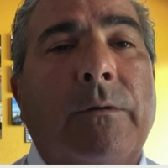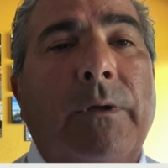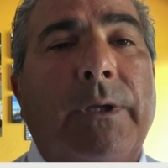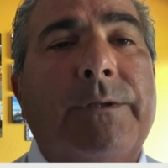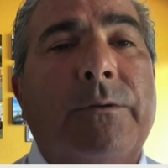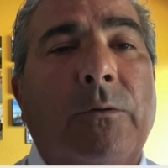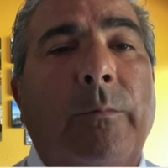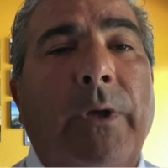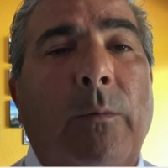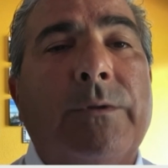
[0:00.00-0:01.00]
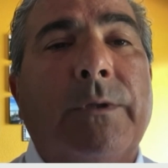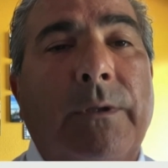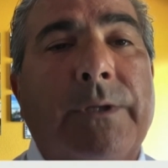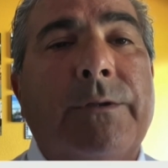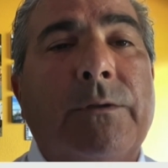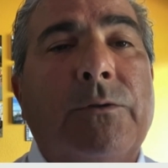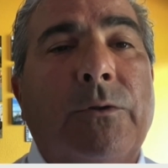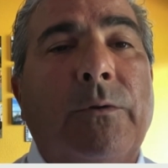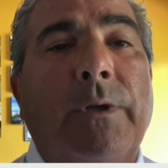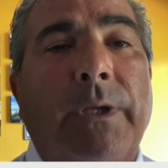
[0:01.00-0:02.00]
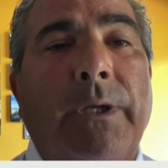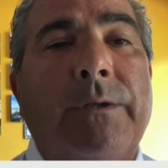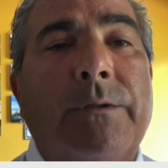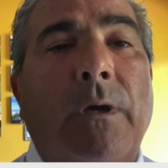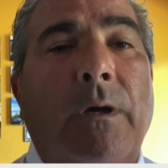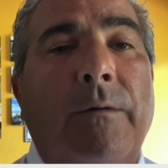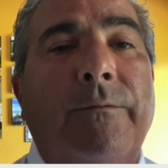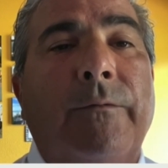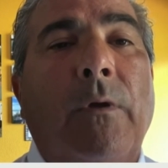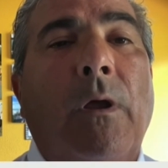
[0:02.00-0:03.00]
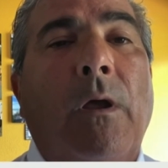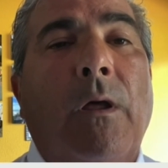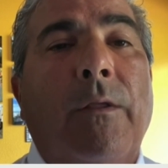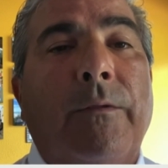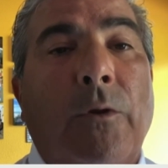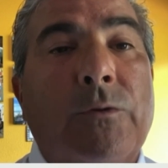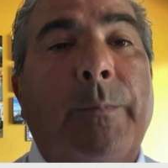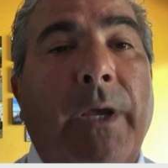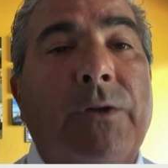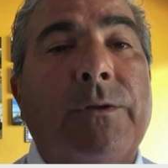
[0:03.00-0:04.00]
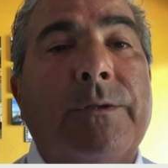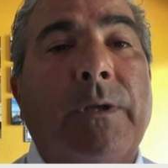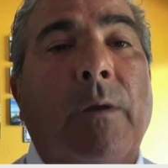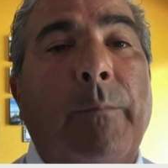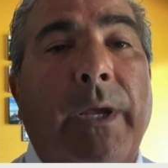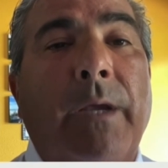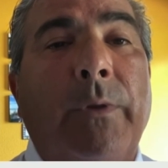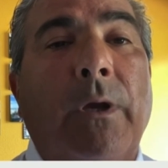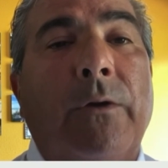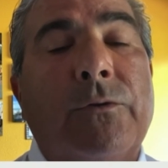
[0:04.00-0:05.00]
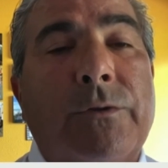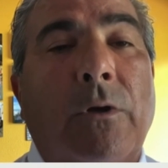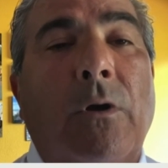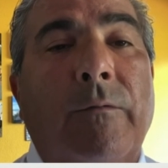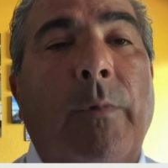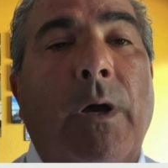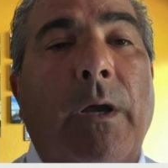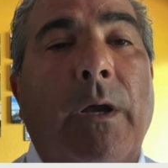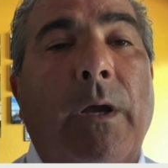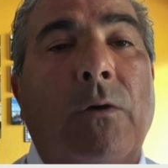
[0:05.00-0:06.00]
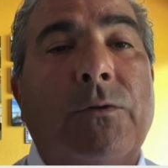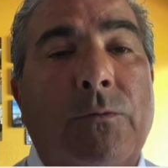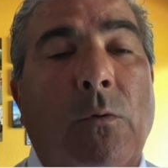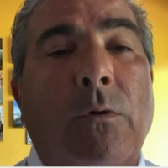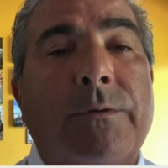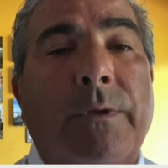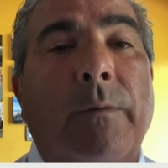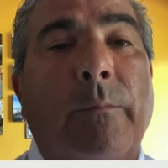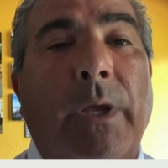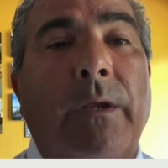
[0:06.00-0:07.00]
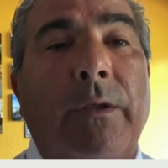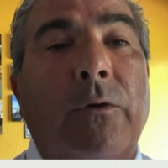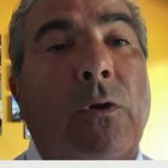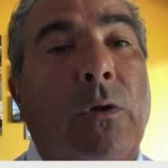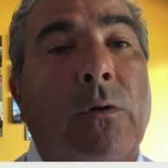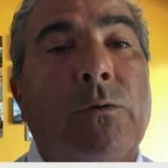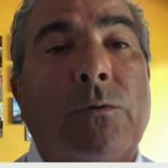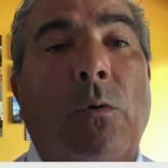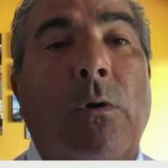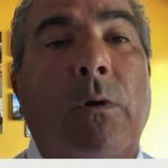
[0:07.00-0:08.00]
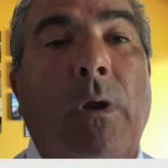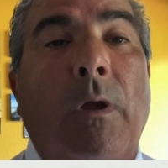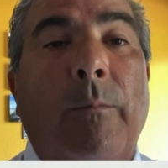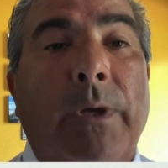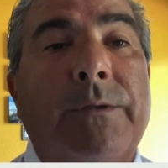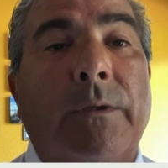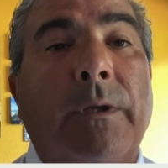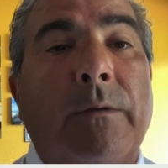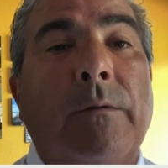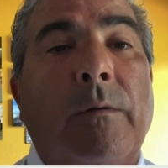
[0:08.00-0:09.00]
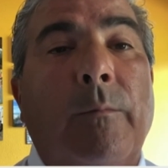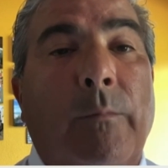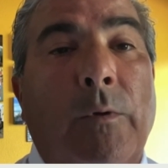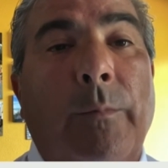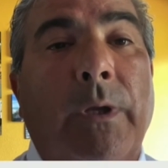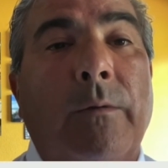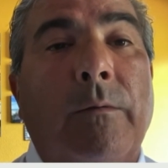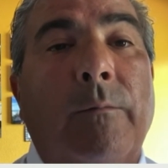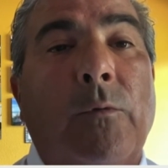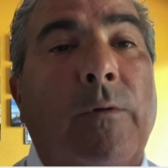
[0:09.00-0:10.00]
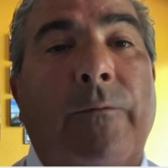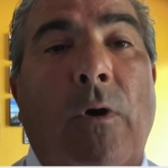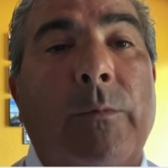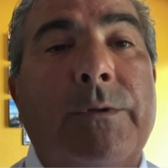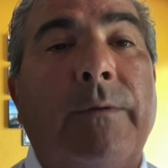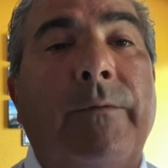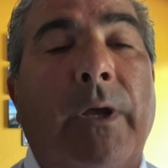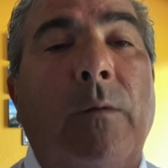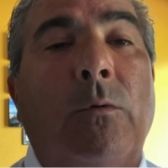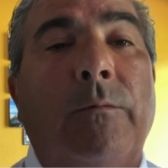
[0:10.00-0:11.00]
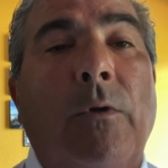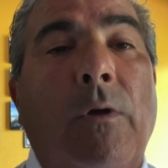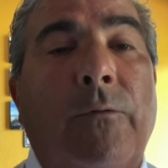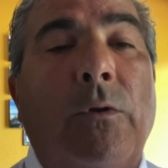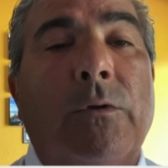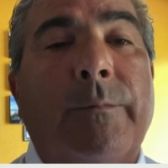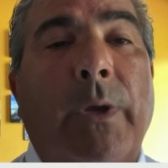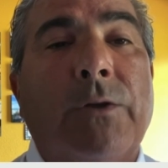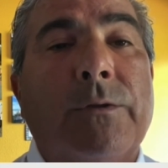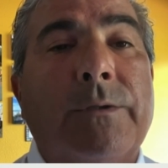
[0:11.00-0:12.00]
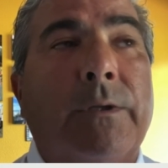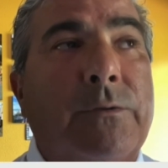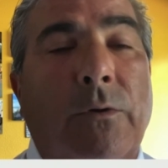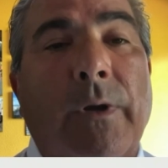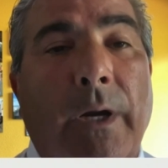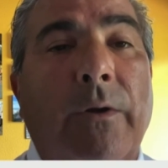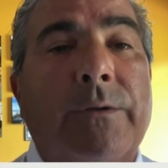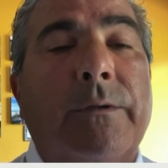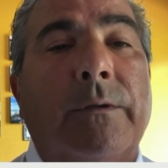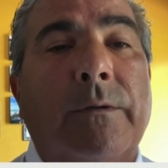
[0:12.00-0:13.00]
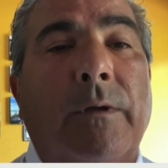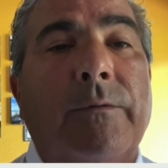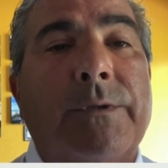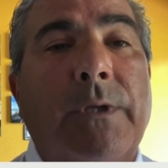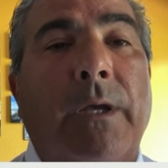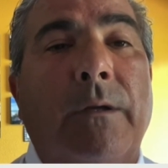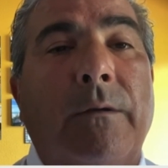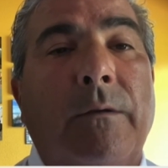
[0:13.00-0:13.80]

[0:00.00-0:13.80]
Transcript: needs to be able to listen to the needs of those patients that may be underserved by our stores, that may either close or basically there'll be no pharmacy available for those patients in certain areas of the state.